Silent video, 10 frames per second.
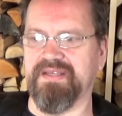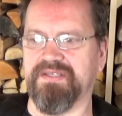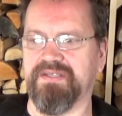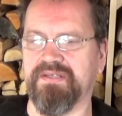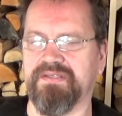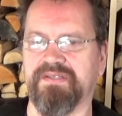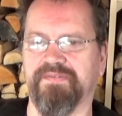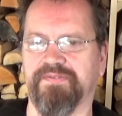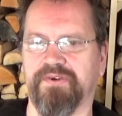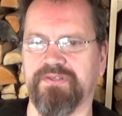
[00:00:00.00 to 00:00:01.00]
is this the
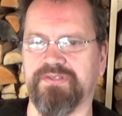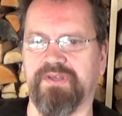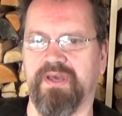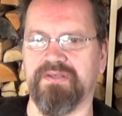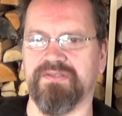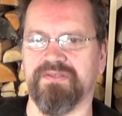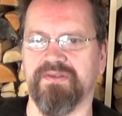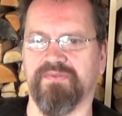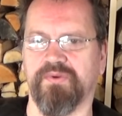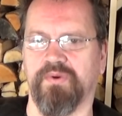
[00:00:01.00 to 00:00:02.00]
first case
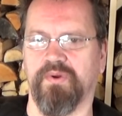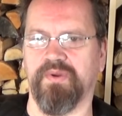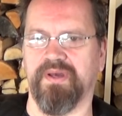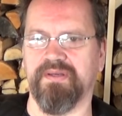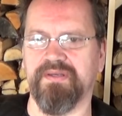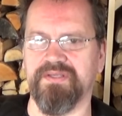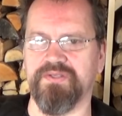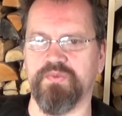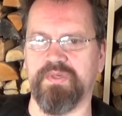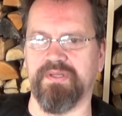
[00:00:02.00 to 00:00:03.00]
of corona in
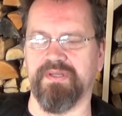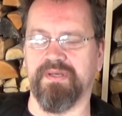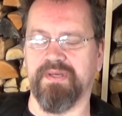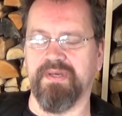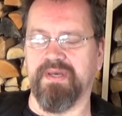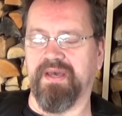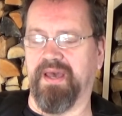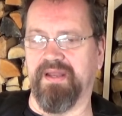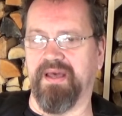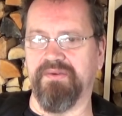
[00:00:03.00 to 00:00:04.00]
Sweden?
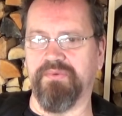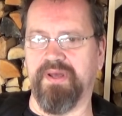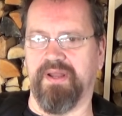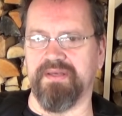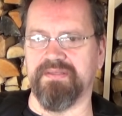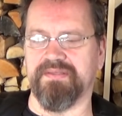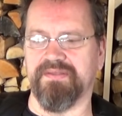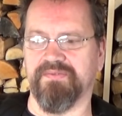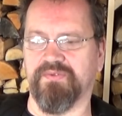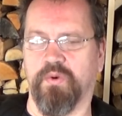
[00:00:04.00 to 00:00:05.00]
And I realized,
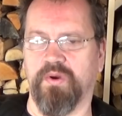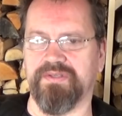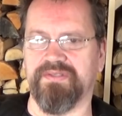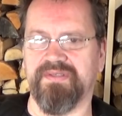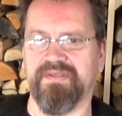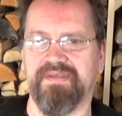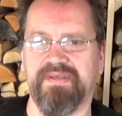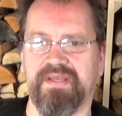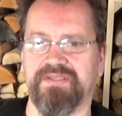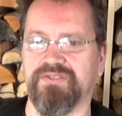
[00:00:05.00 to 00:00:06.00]
of course,
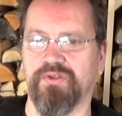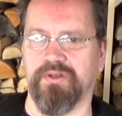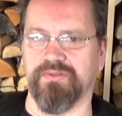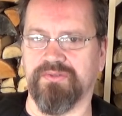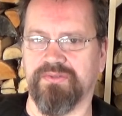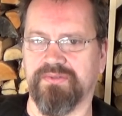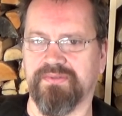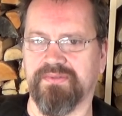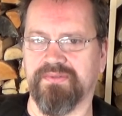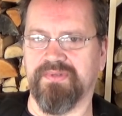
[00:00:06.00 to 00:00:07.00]
it's not.
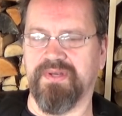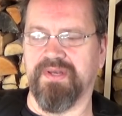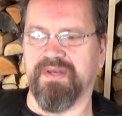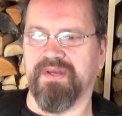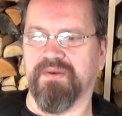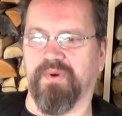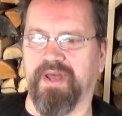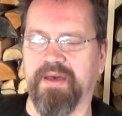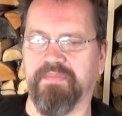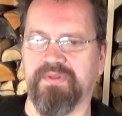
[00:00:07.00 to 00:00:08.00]
What
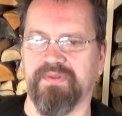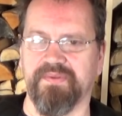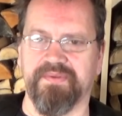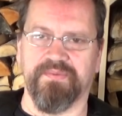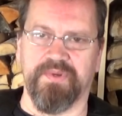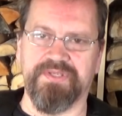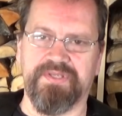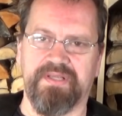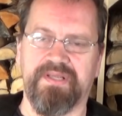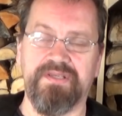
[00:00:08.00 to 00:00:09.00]
happened was
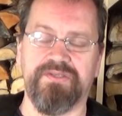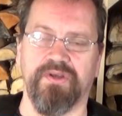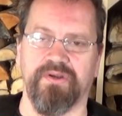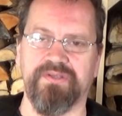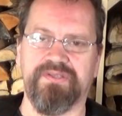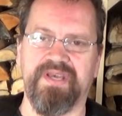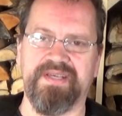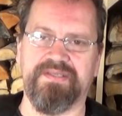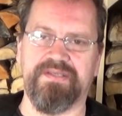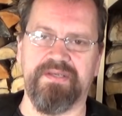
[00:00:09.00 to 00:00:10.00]
that they started
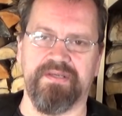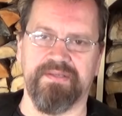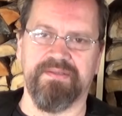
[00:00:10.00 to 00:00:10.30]
testing.